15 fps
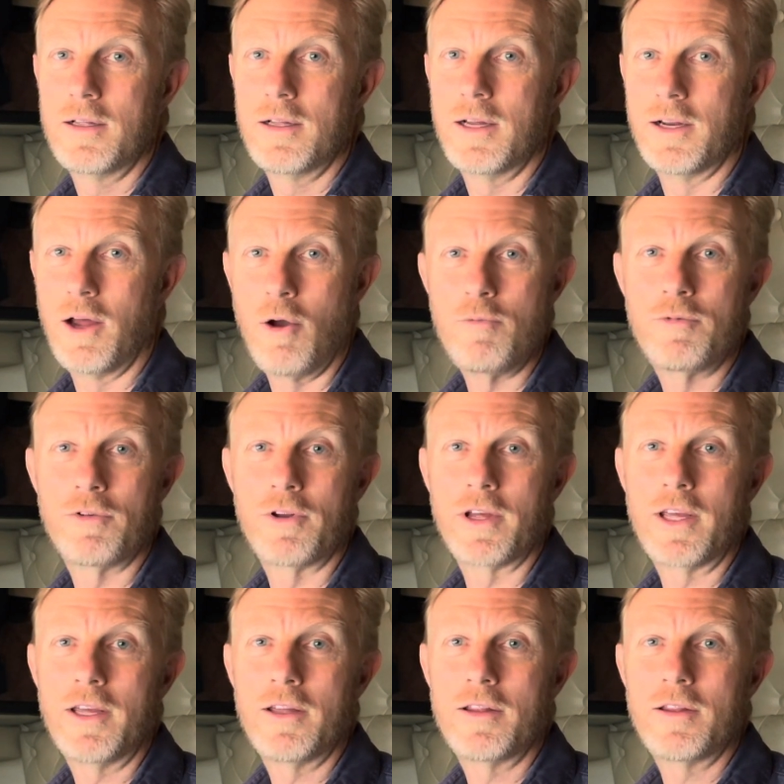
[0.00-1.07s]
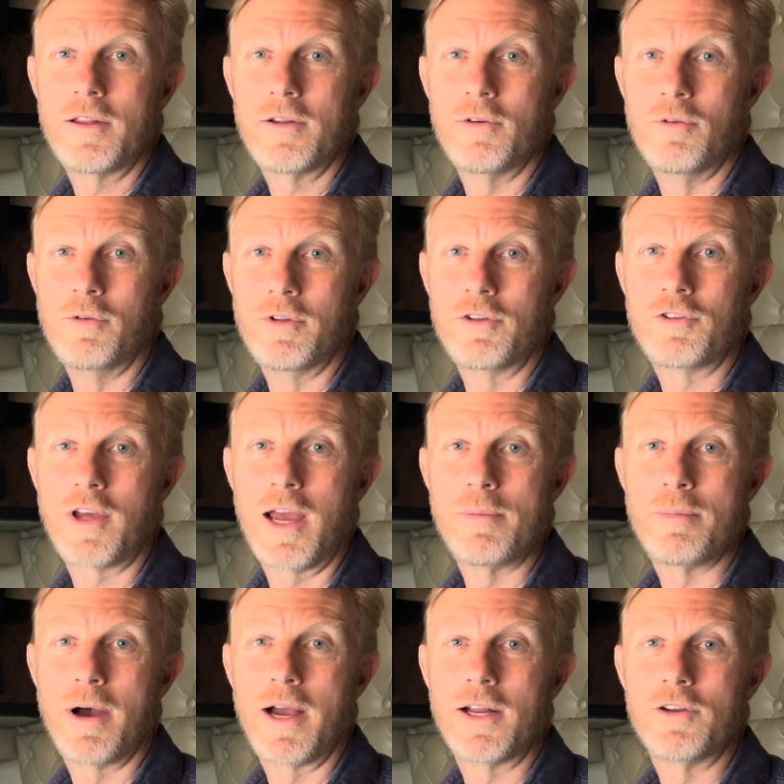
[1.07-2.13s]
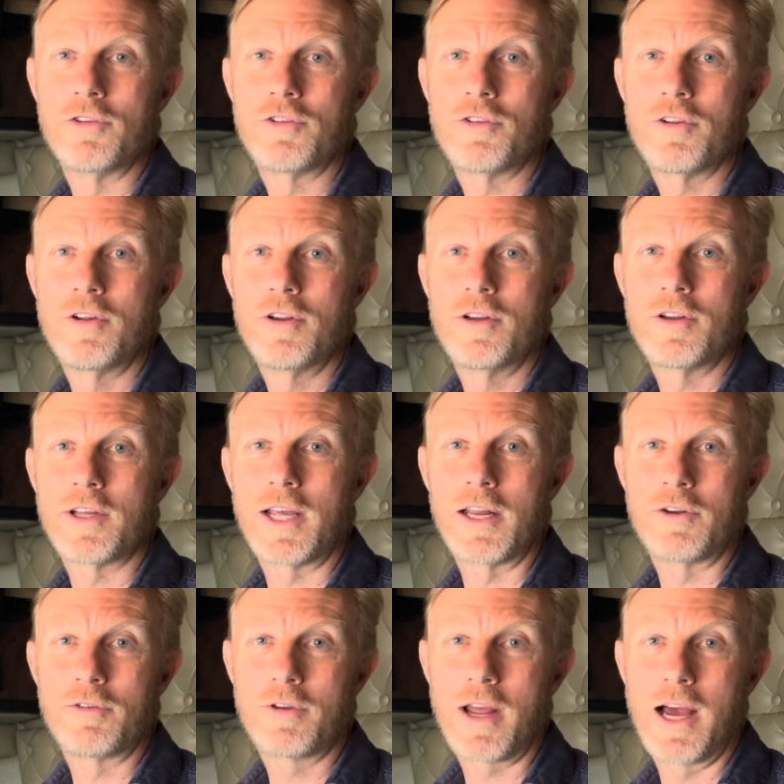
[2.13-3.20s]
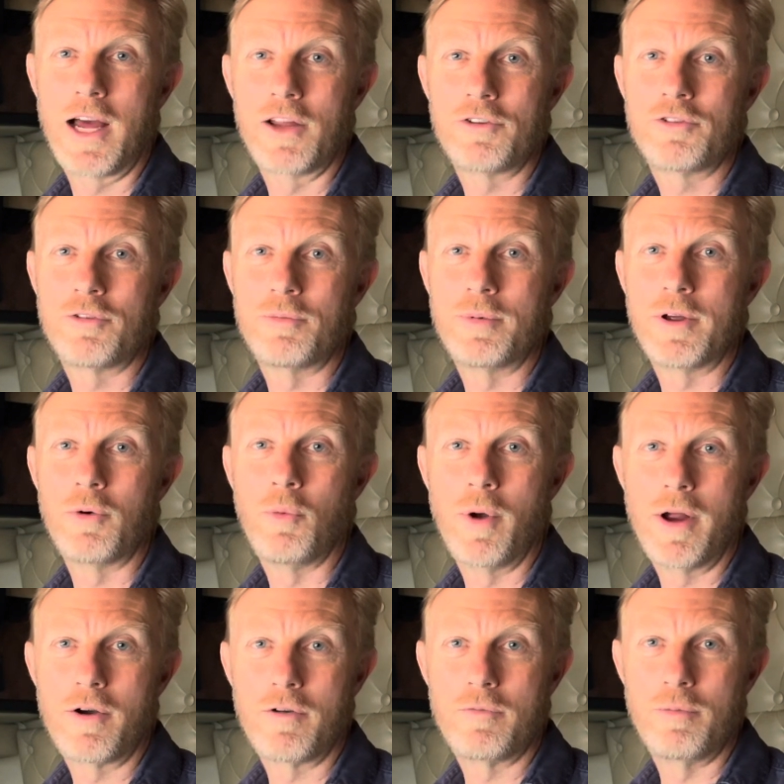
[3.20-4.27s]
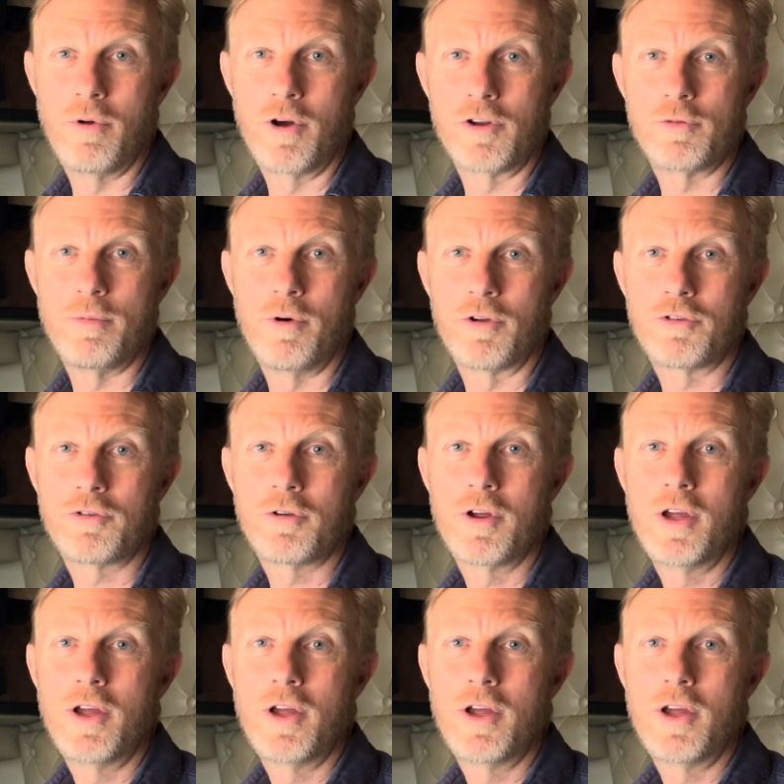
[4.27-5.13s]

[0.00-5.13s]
And hopefully, all these campaigns to get cars to be aware of blind spots